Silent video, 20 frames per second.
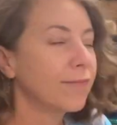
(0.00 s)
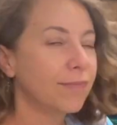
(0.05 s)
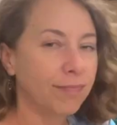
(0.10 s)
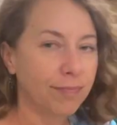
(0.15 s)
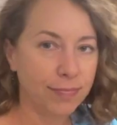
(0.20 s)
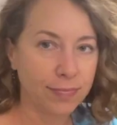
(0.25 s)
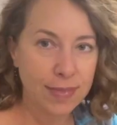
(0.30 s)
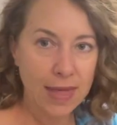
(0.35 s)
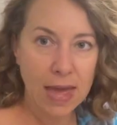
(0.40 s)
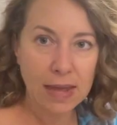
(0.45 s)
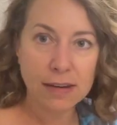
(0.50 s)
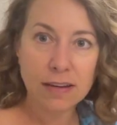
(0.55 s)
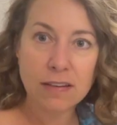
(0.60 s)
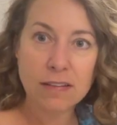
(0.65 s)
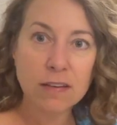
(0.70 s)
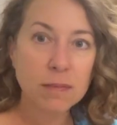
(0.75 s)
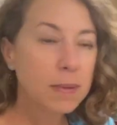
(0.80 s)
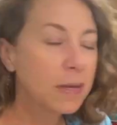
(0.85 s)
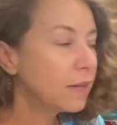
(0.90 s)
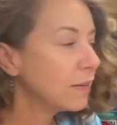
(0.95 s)
that
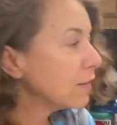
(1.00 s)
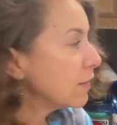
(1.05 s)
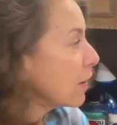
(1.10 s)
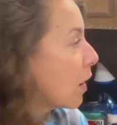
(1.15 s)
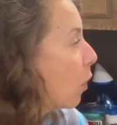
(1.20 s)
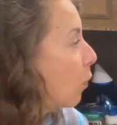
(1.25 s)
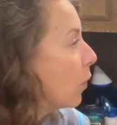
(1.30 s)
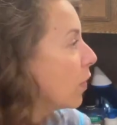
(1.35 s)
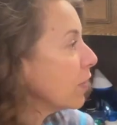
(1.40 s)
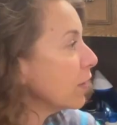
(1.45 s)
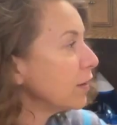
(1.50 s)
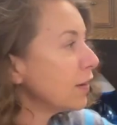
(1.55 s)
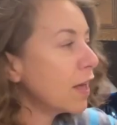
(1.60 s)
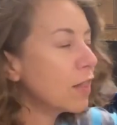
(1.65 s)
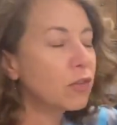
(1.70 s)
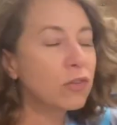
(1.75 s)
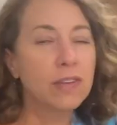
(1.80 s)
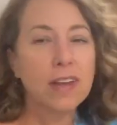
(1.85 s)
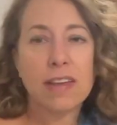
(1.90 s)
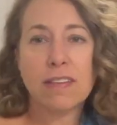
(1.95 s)
needs to be dealt with
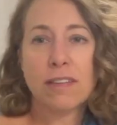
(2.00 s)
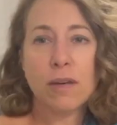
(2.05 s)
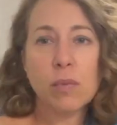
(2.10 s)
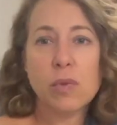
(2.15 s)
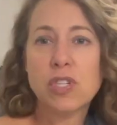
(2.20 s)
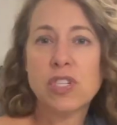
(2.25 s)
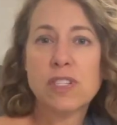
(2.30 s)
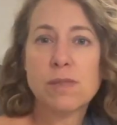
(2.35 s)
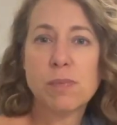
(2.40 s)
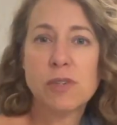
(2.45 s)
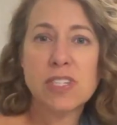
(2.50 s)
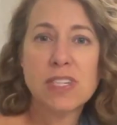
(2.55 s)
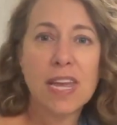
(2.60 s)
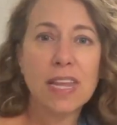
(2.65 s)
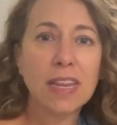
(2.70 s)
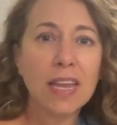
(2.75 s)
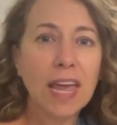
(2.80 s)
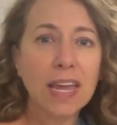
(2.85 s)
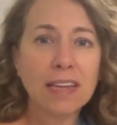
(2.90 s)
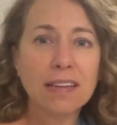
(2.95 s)
another day. So we'll just
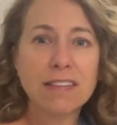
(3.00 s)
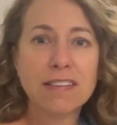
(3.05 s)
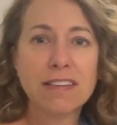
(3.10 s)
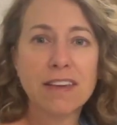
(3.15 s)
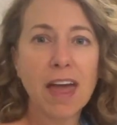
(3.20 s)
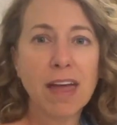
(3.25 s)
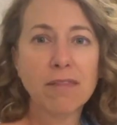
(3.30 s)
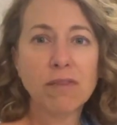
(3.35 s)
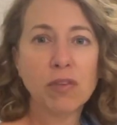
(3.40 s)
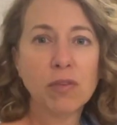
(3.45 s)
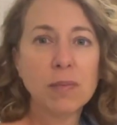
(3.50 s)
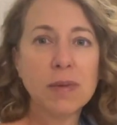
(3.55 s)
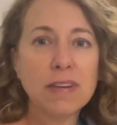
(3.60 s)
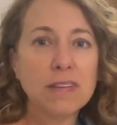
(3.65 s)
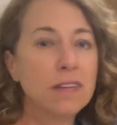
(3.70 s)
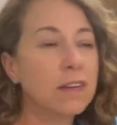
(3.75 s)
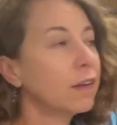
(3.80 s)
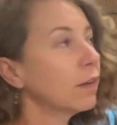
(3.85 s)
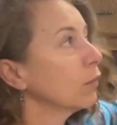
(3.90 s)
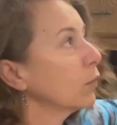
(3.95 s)
pretend like it's time for me
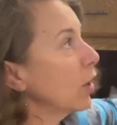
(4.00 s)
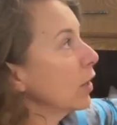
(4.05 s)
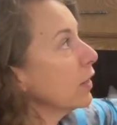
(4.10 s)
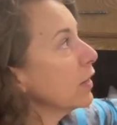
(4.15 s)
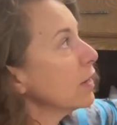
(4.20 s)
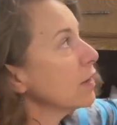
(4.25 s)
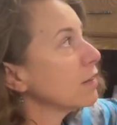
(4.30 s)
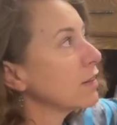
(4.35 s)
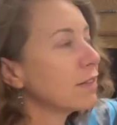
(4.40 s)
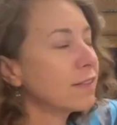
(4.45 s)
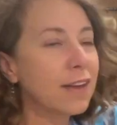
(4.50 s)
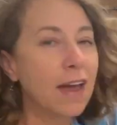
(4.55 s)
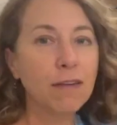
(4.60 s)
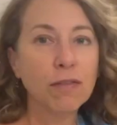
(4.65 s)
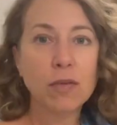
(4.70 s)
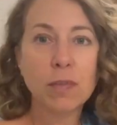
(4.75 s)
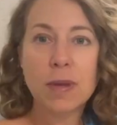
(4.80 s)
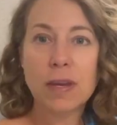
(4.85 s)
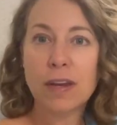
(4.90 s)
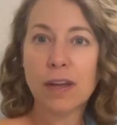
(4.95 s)
to, well, it is. It's time
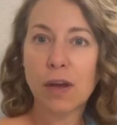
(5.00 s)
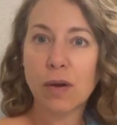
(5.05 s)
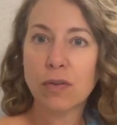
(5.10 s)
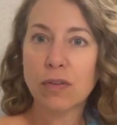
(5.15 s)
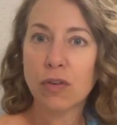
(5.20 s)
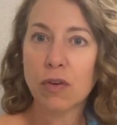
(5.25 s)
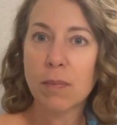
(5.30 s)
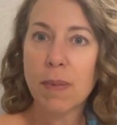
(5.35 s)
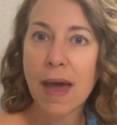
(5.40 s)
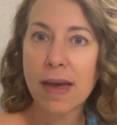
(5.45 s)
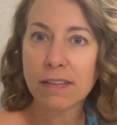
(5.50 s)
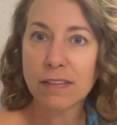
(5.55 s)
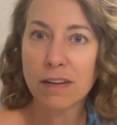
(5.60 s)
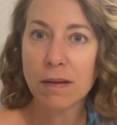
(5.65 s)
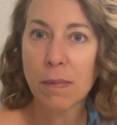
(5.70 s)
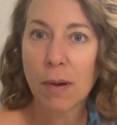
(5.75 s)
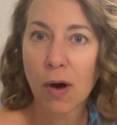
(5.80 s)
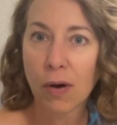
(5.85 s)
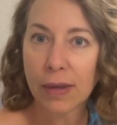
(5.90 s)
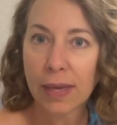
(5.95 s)
for me to go to a
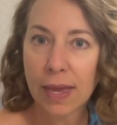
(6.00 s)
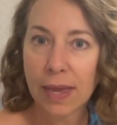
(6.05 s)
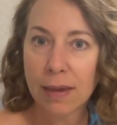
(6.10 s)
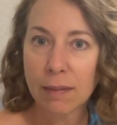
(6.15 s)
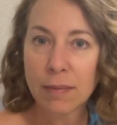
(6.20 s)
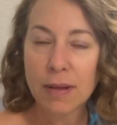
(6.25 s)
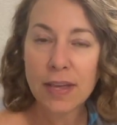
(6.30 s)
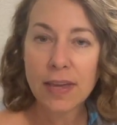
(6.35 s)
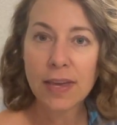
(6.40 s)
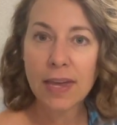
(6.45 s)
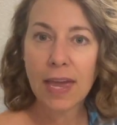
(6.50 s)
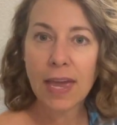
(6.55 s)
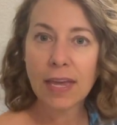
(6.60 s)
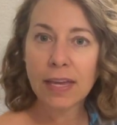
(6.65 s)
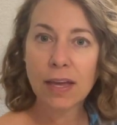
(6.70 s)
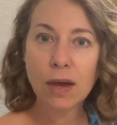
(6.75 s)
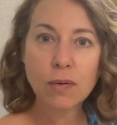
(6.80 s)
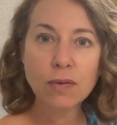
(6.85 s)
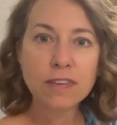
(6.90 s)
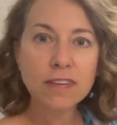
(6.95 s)
basketball game
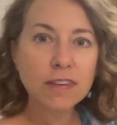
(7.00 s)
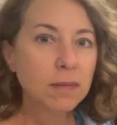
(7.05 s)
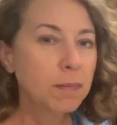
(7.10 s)
and go see